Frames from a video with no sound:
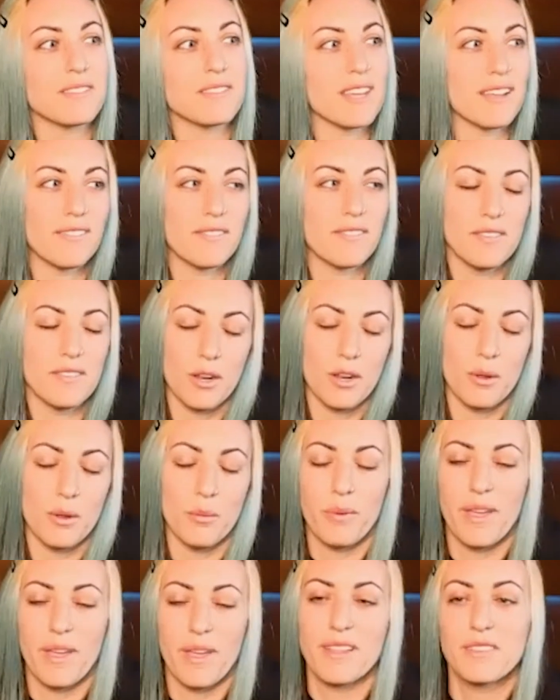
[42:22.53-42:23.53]
Like, you know,
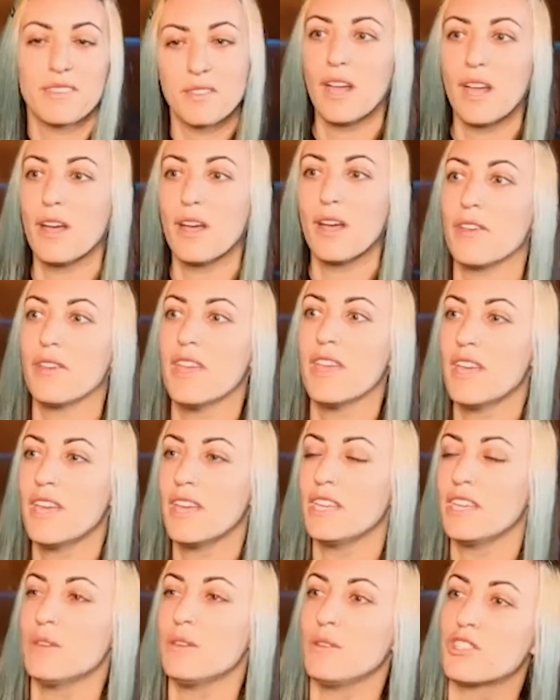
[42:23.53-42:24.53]
bands love
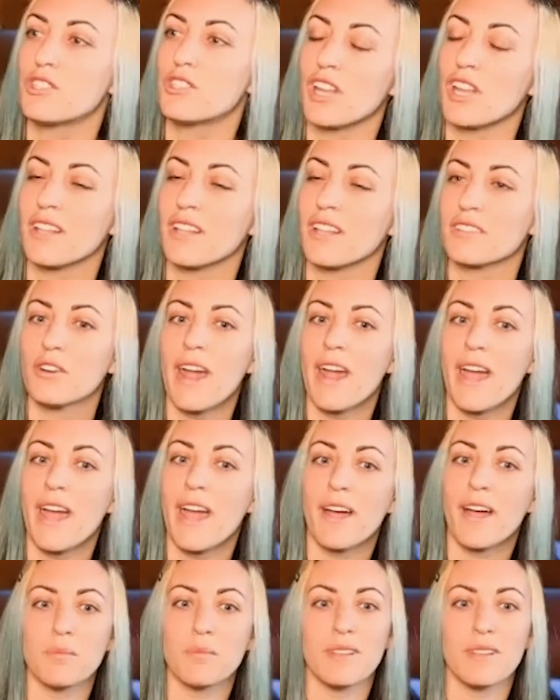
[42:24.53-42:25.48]
huge shots of crowds,